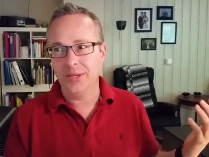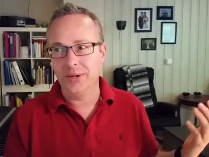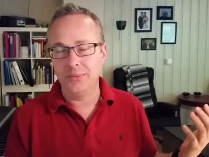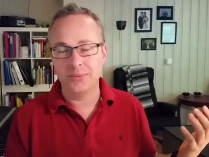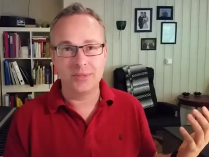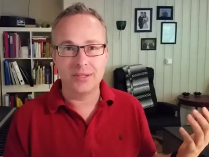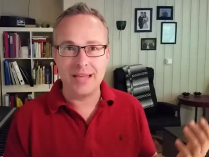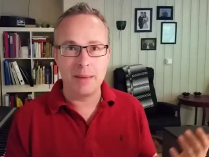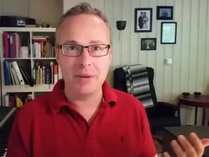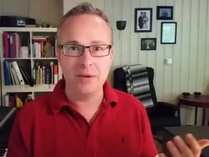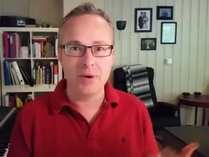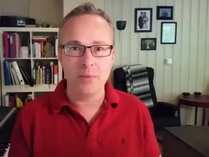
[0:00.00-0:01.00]
You know, does
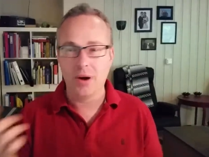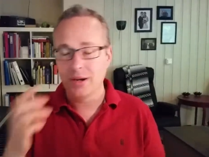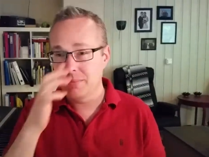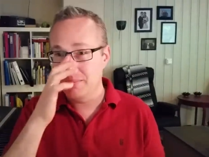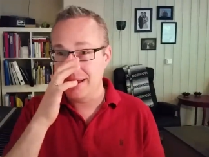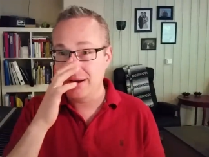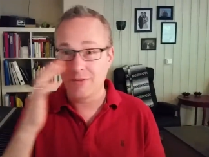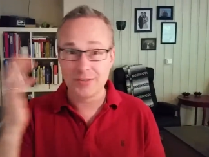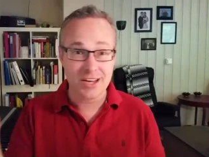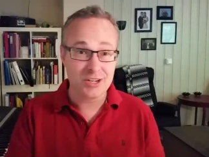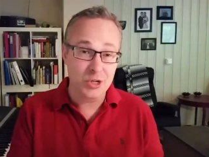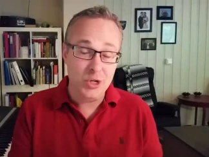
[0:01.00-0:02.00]
that mean we want to make
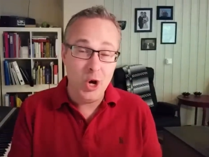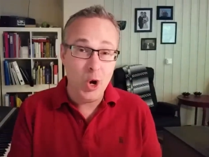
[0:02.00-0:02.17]
conversation?